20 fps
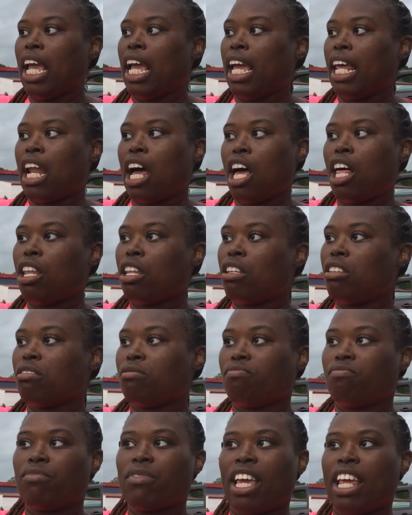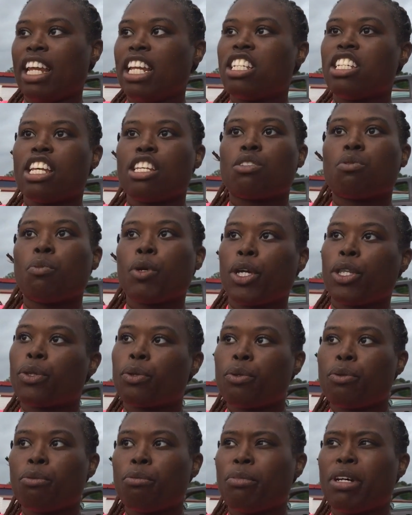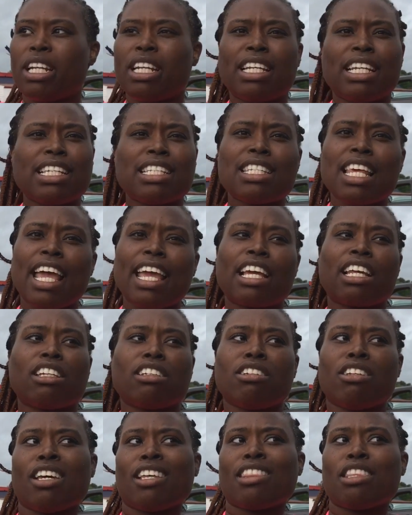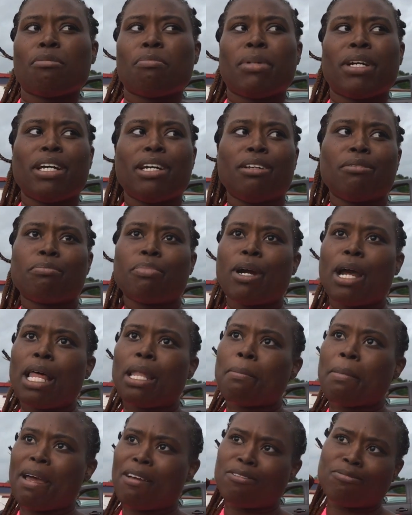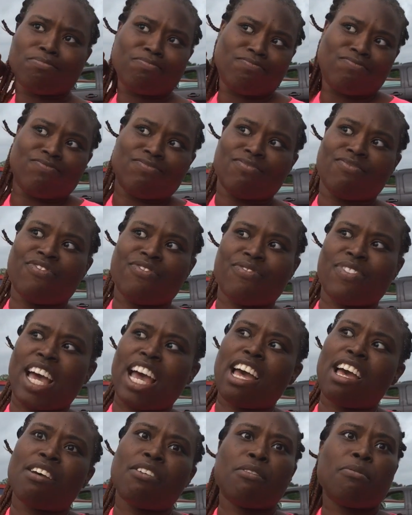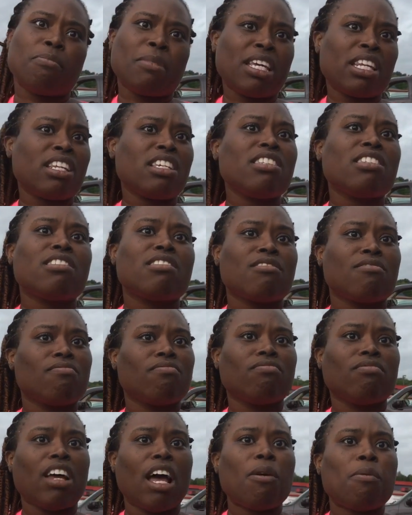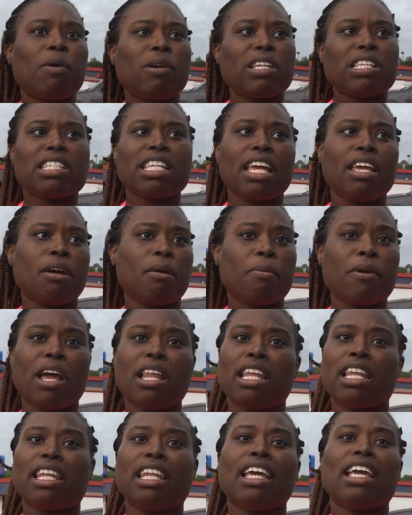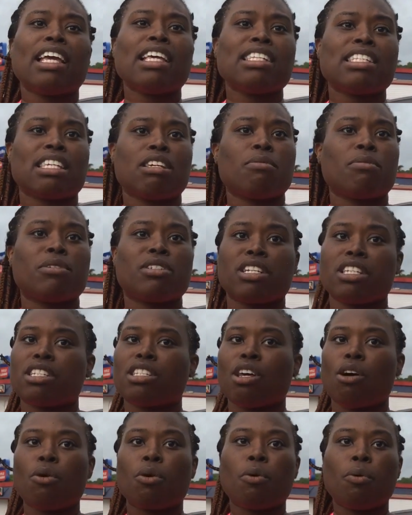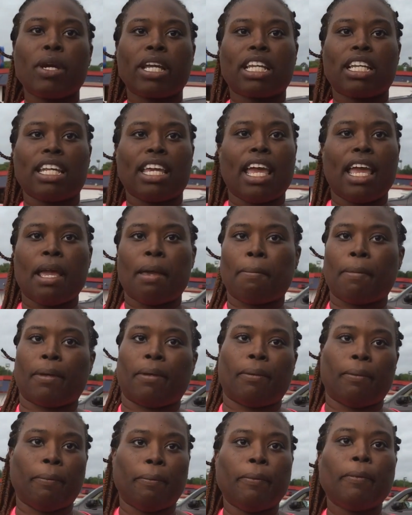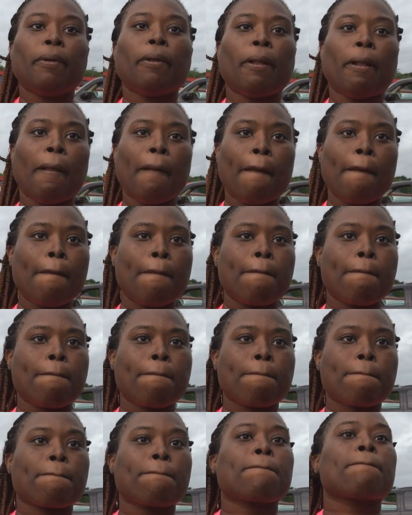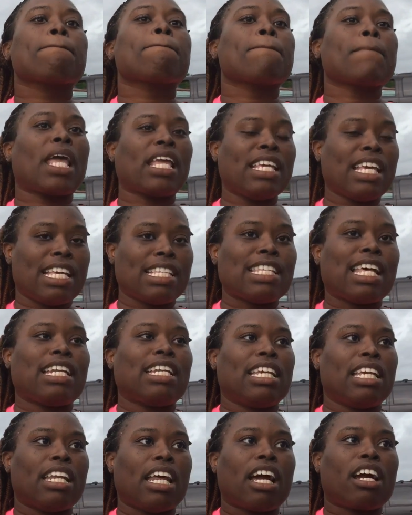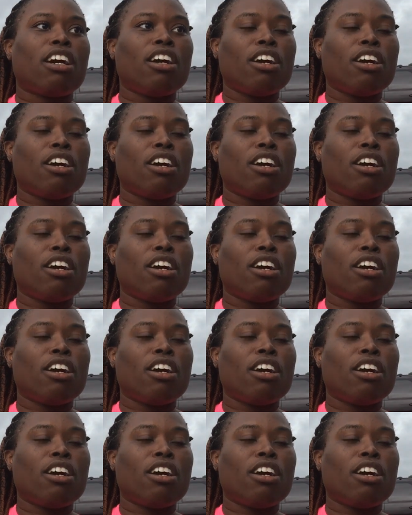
and all, and it just went through. But it didn't take nothing but probably about five minutes, I want to say, or probably less. It was just so quickly happened. Did you get down? What did you do? Yes, I did. I